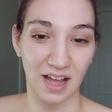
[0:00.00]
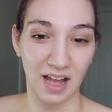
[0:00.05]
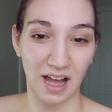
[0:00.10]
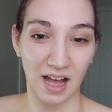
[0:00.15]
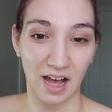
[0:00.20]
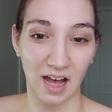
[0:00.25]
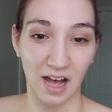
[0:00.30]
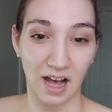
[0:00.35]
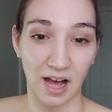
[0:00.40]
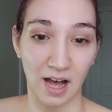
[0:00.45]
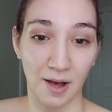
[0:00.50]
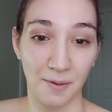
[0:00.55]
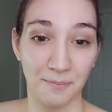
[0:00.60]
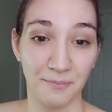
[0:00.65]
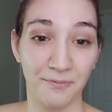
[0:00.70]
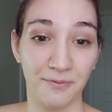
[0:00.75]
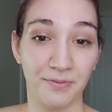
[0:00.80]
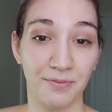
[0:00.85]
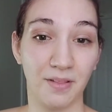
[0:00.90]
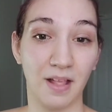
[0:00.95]

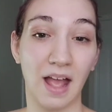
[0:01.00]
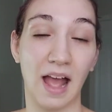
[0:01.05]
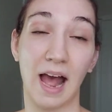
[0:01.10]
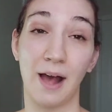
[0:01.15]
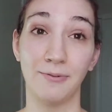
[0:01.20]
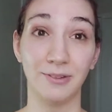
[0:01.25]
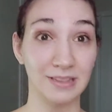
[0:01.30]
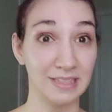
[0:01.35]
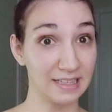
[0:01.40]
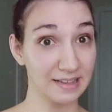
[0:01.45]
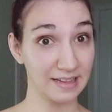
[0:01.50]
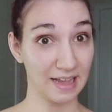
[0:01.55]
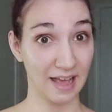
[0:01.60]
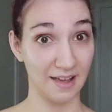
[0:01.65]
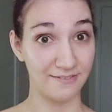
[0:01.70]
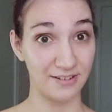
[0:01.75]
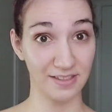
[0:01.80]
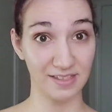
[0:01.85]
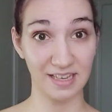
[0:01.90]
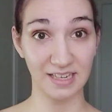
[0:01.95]
I will list
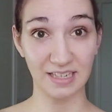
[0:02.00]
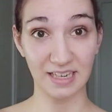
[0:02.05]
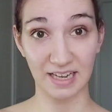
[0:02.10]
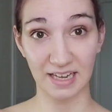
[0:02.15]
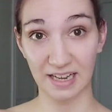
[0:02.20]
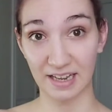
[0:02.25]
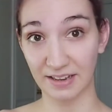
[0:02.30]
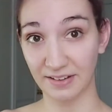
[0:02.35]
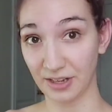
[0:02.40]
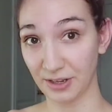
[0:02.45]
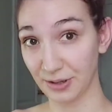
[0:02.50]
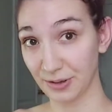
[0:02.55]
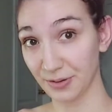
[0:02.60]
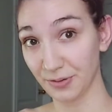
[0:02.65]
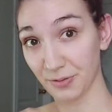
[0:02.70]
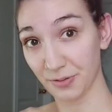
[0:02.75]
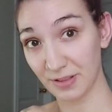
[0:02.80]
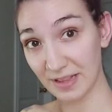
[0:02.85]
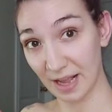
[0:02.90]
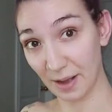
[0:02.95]
everything that I
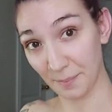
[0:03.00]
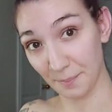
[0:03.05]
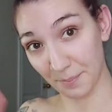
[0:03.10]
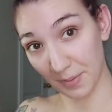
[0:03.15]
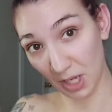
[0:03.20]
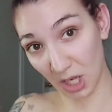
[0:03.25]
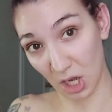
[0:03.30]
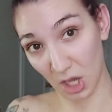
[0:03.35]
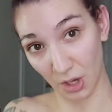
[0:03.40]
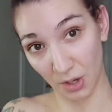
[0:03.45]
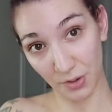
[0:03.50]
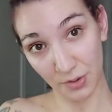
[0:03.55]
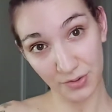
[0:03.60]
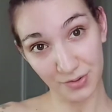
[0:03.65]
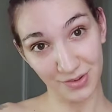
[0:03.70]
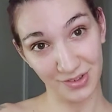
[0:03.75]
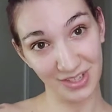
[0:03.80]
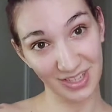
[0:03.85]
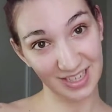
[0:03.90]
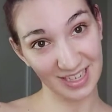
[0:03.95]
use down below
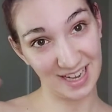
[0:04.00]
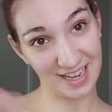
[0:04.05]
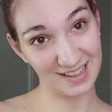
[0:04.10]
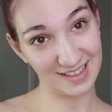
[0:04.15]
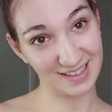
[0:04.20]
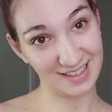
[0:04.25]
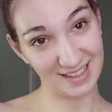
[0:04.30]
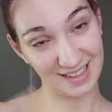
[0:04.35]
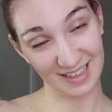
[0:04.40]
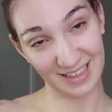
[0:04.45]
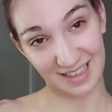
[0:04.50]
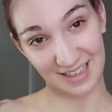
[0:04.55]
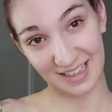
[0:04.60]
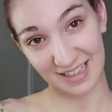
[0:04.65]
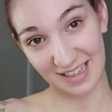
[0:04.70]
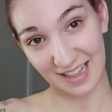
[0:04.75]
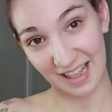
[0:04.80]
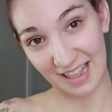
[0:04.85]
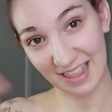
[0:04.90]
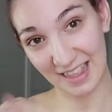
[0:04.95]
so you guys
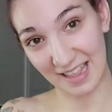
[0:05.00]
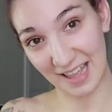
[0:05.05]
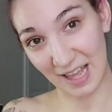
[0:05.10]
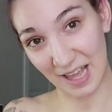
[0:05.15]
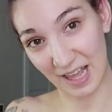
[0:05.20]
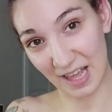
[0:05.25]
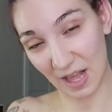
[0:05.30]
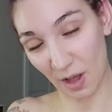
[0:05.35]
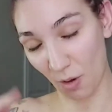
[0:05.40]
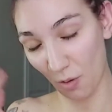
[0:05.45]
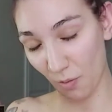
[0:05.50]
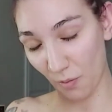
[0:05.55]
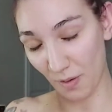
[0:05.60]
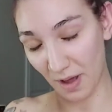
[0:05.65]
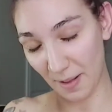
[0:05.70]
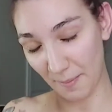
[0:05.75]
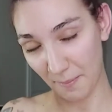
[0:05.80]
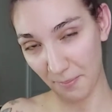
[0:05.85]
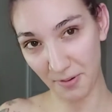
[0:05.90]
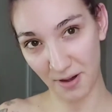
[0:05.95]
can see
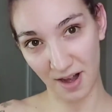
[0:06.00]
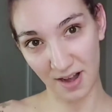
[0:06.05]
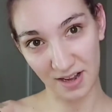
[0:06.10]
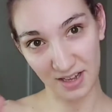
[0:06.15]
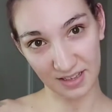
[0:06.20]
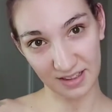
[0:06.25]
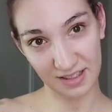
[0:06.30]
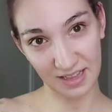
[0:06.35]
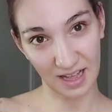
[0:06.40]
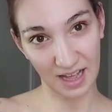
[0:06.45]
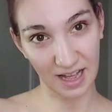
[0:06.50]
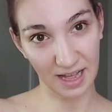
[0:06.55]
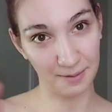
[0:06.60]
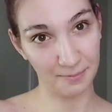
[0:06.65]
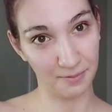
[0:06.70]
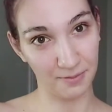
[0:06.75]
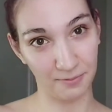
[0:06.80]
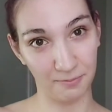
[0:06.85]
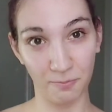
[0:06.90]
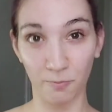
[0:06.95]
what products
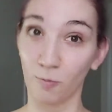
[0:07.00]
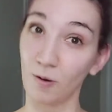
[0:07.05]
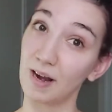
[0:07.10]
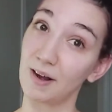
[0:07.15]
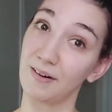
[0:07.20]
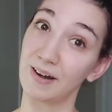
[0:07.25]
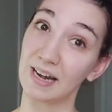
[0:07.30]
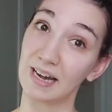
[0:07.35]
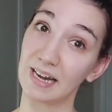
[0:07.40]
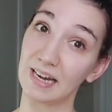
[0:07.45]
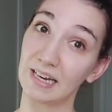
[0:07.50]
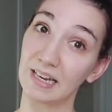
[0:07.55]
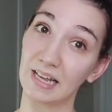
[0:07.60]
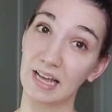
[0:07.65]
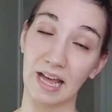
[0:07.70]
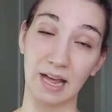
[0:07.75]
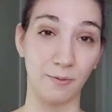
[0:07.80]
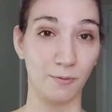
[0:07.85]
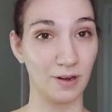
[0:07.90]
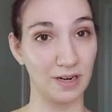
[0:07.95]
I'm wearing
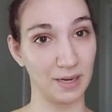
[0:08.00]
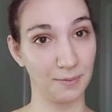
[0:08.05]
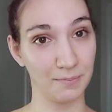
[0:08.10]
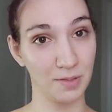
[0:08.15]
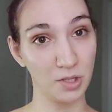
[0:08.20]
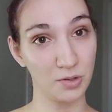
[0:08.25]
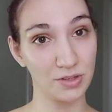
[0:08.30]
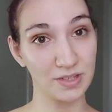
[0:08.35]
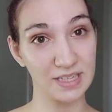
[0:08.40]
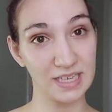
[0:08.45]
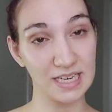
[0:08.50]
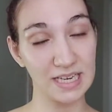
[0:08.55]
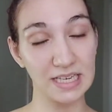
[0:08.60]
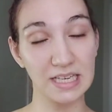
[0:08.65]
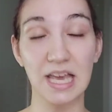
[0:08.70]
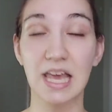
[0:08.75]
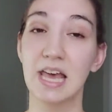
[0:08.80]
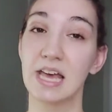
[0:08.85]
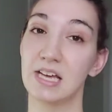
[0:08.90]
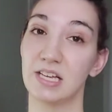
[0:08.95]
and what I'm
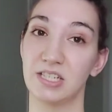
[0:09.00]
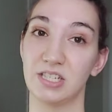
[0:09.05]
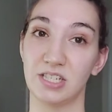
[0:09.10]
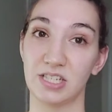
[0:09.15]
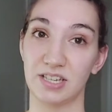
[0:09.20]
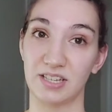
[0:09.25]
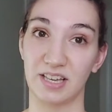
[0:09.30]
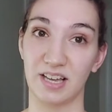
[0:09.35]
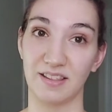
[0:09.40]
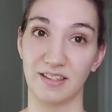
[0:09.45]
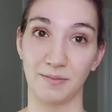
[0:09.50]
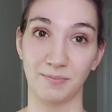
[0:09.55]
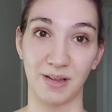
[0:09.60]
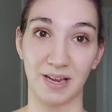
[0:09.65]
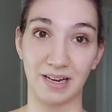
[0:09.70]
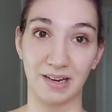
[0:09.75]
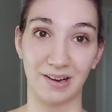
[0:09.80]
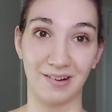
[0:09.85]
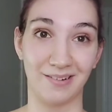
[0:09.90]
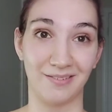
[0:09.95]
using, just because I'm
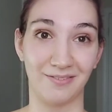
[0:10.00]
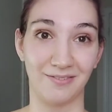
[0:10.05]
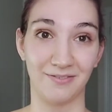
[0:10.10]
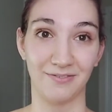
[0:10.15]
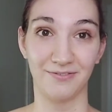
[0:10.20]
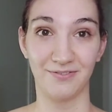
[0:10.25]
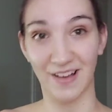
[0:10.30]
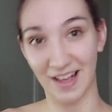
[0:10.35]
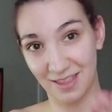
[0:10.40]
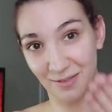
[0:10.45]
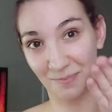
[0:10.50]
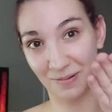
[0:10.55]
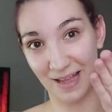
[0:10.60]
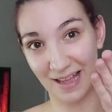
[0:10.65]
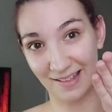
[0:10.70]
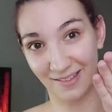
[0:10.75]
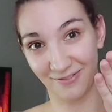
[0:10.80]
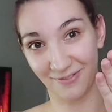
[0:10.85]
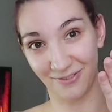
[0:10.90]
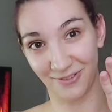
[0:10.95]
gonna fast
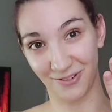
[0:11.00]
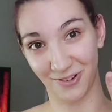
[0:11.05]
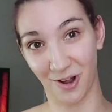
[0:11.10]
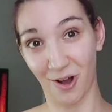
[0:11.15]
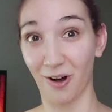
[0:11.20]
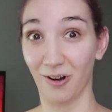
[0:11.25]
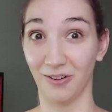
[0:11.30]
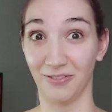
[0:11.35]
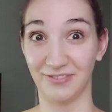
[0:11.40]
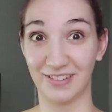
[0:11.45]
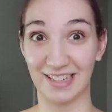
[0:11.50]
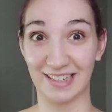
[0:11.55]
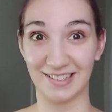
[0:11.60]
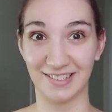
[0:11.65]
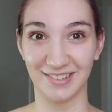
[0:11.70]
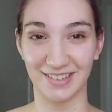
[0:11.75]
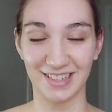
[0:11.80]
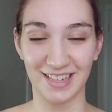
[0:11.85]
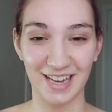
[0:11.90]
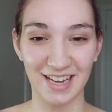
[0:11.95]
pace through all of this,
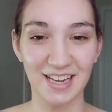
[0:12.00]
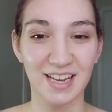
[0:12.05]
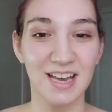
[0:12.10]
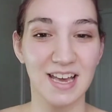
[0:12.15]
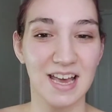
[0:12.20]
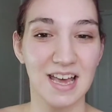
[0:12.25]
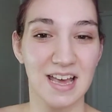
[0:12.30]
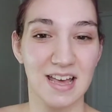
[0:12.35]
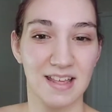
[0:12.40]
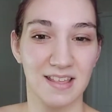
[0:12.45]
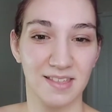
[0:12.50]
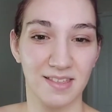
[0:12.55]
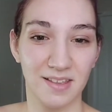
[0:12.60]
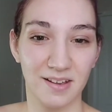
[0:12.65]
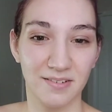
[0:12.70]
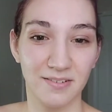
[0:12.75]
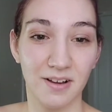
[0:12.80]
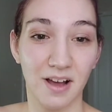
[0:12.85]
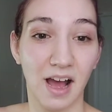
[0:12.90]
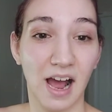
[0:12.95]
okay? So
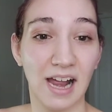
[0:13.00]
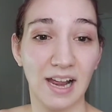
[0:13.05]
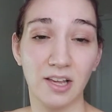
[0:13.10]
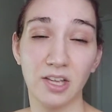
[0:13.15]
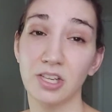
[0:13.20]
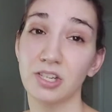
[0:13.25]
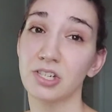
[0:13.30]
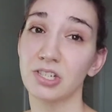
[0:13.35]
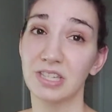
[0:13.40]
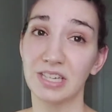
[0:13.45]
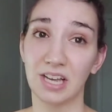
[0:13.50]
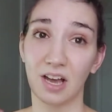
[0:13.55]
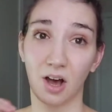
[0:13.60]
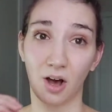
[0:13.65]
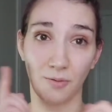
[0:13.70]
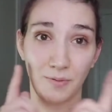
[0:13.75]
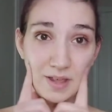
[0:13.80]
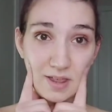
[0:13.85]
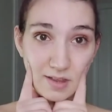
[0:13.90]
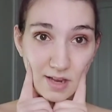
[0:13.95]
I usually
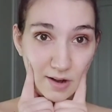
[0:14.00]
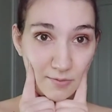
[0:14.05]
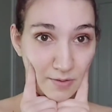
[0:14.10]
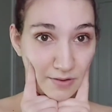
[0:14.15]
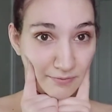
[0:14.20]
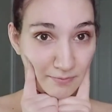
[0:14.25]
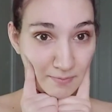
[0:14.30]
always start with